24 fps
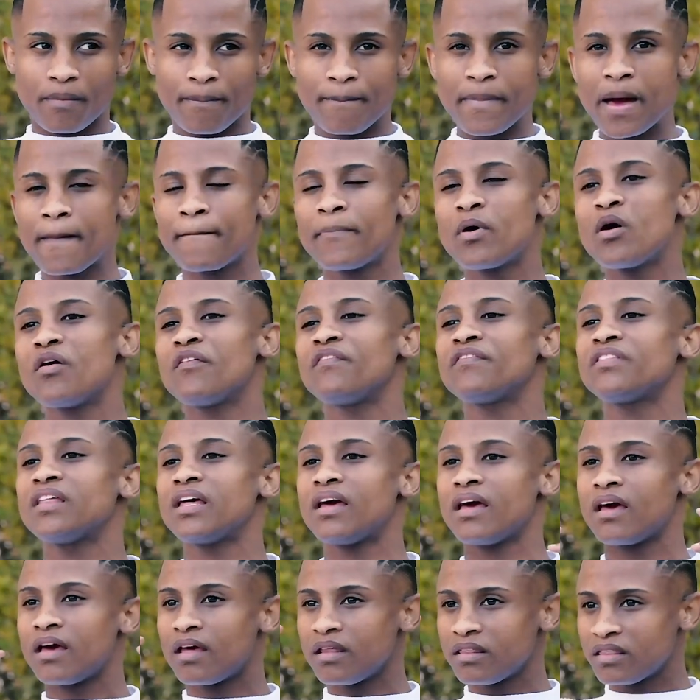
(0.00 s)
member of
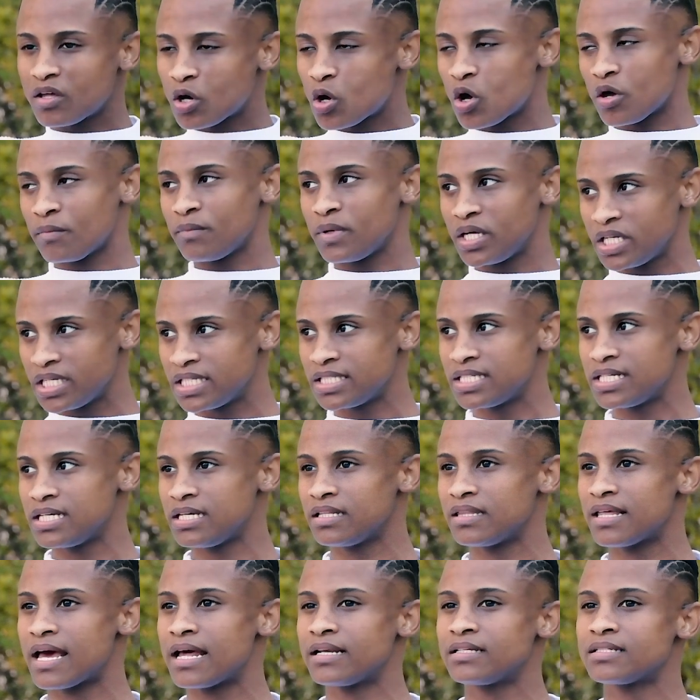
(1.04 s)
the
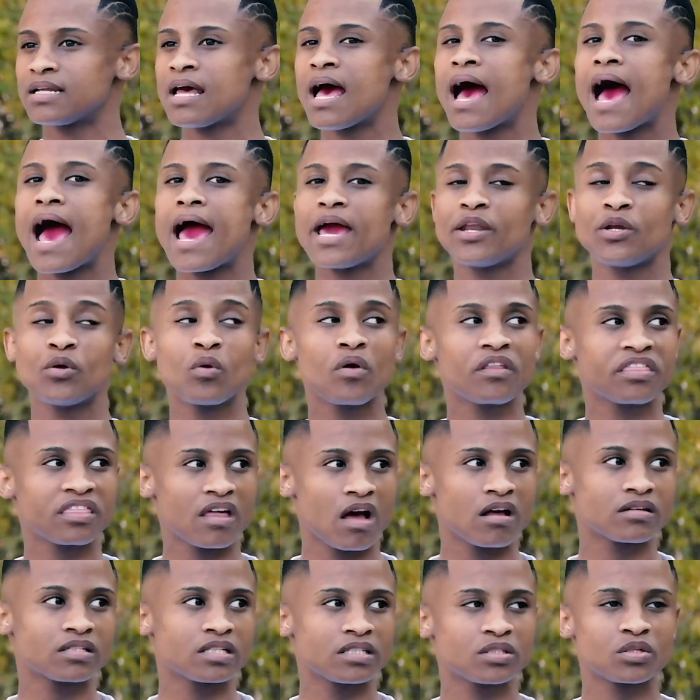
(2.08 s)
community that I know
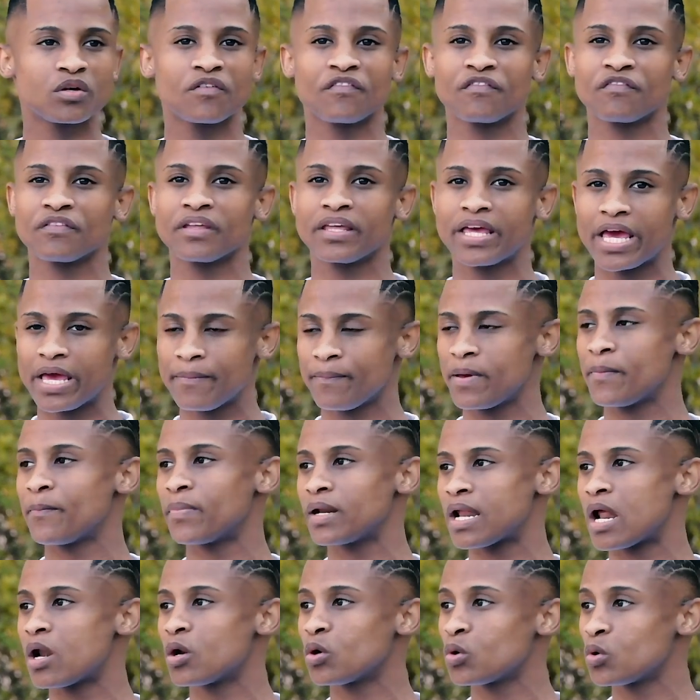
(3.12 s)
thousands of gay
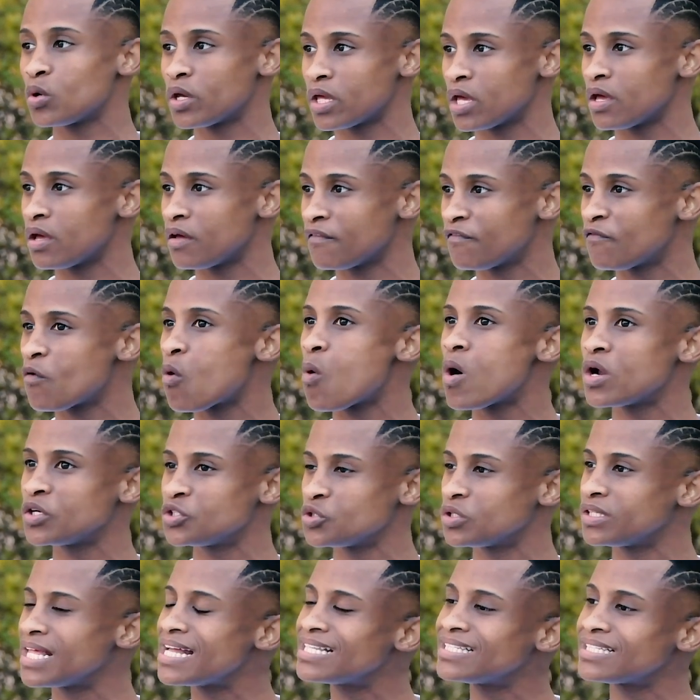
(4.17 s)
people are looking forward
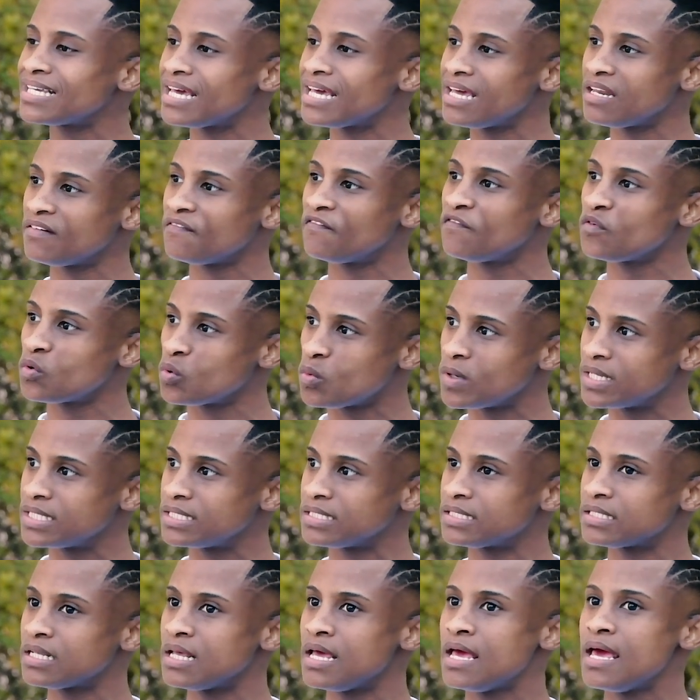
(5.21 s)
to. That's
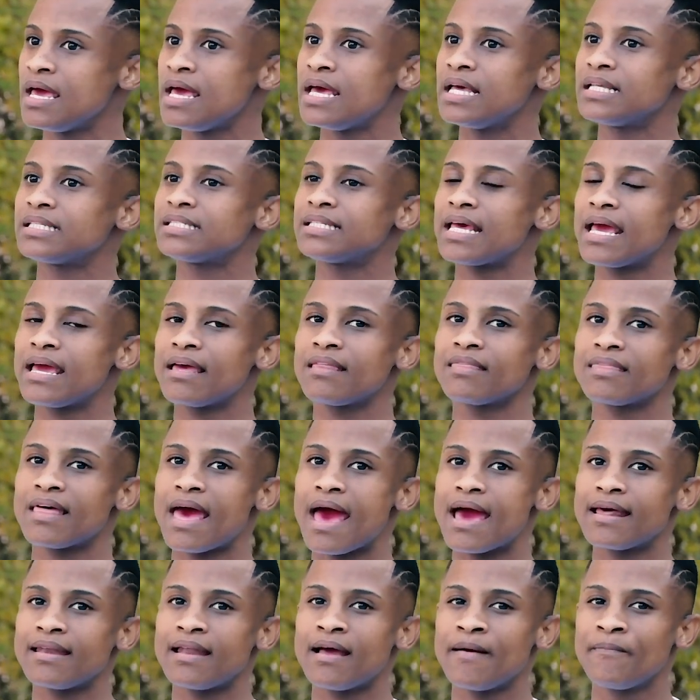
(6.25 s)
influence. Saying
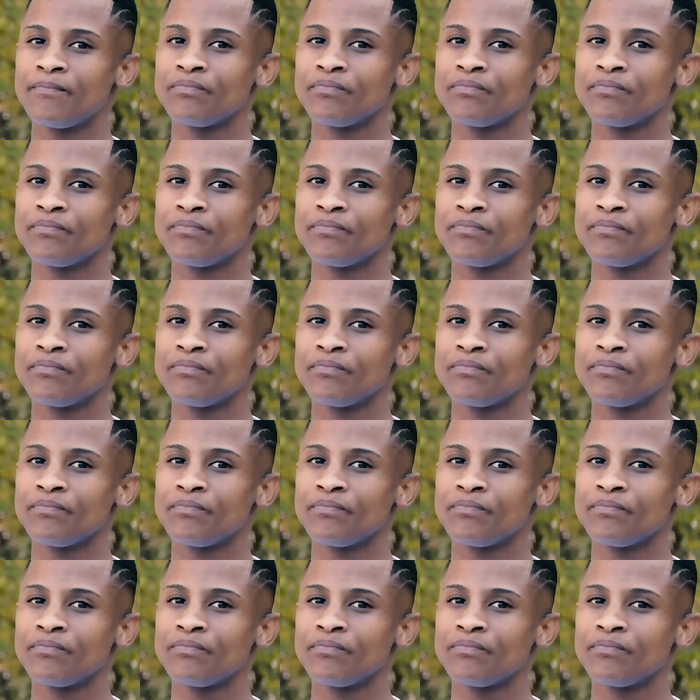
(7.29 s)
that,